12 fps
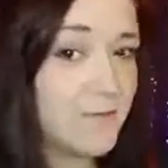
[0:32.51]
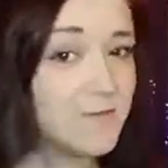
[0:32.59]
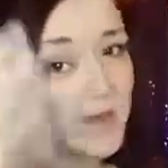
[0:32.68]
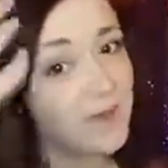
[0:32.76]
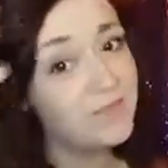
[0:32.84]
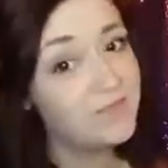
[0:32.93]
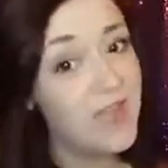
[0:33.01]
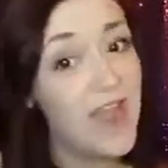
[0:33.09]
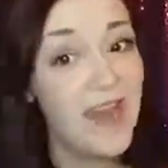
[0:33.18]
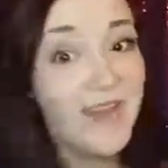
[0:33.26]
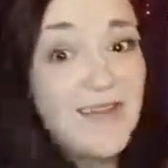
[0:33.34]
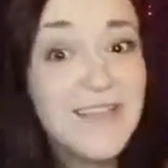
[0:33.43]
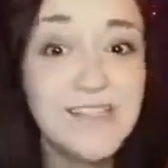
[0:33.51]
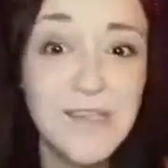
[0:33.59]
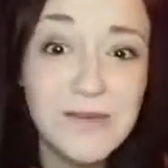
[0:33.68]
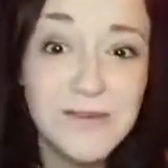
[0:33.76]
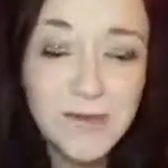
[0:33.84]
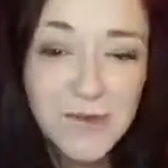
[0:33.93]
But anyway, so
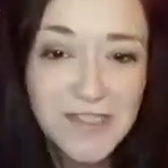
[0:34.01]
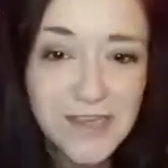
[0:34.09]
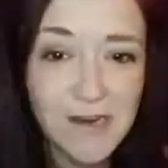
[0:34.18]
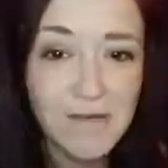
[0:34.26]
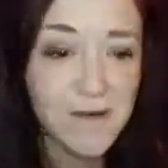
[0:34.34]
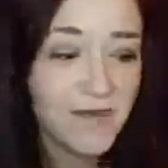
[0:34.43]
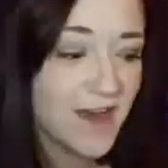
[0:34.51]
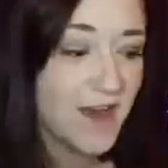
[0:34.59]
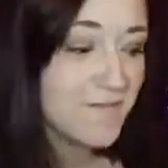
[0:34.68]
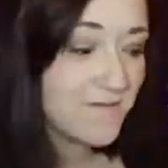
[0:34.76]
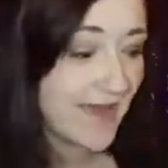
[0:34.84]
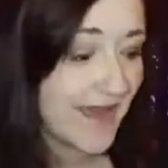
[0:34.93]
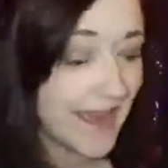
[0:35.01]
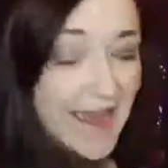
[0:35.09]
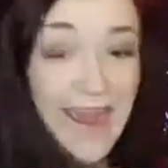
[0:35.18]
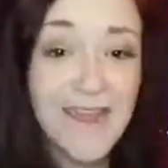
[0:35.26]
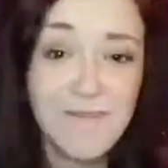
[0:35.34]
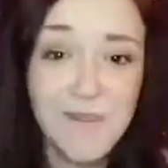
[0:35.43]
I'm super excited about that. But
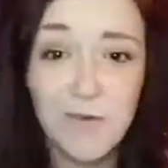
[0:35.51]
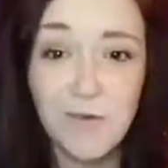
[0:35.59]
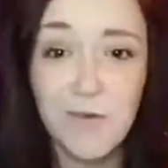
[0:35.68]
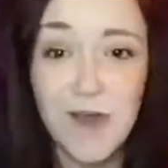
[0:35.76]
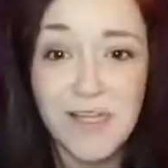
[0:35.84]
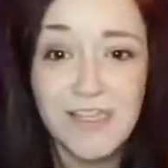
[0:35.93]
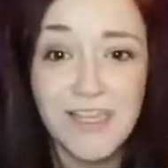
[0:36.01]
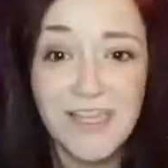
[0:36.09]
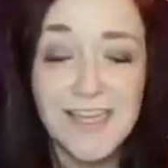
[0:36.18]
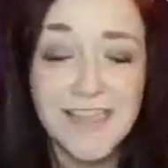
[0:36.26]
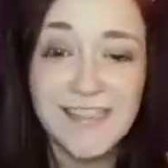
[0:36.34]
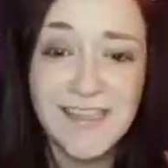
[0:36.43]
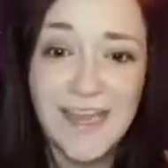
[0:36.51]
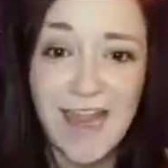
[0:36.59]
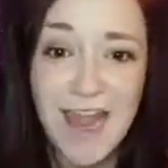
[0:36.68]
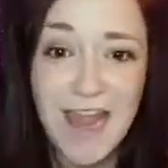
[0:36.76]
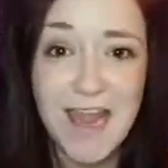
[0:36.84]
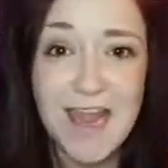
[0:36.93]
hey, if you were watching, say
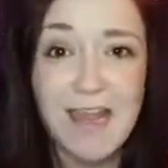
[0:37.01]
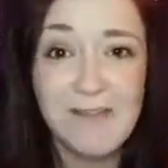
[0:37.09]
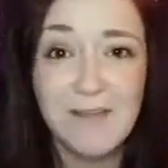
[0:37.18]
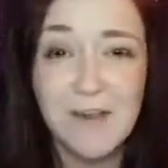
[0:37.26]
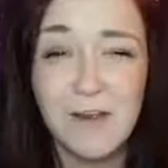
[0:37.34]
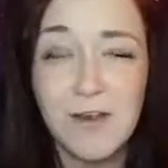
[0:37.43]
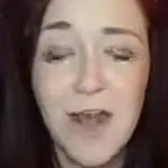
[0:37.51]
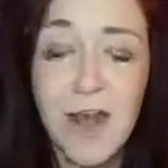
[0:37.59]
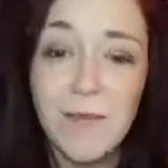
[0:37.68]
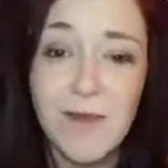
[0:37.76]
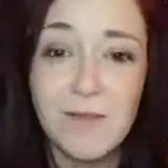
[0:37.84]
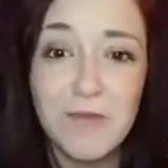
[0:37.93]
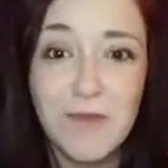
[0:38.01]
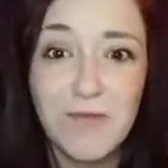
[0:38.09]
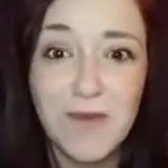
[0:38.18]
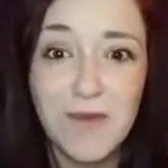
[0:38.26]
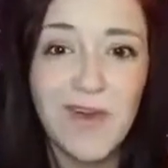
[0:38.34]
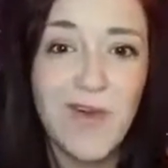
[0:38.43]
hey. If you're hopping on the
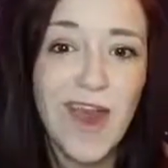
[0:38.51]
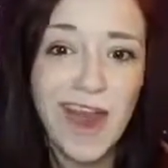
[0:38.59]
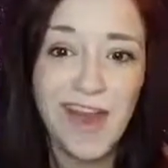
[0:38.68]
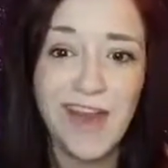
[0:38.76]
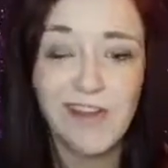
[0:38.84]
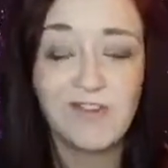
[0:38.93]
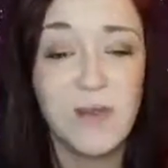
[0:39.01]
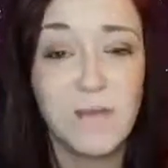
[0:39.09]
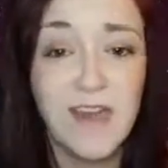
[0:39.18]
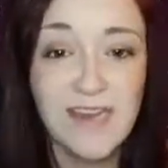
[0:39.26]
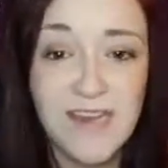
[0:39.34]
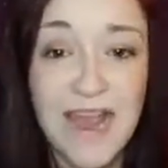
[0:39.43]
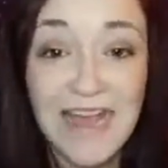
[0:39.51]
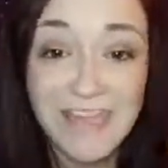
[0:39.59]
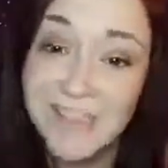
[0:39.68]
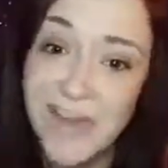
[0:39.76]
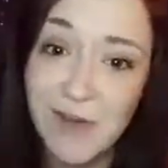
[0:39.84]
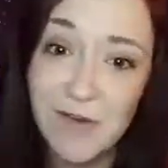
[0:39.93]
replay, go ahead and drop a
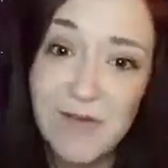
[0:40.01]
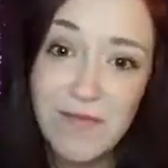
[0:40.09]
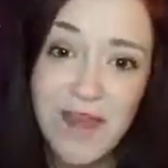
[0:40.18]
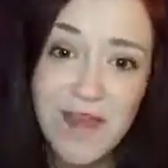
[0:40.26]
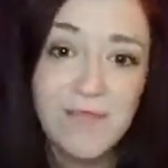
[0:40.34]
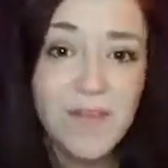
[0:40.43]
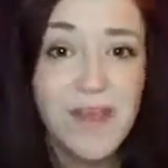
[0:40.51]
hashtag replay.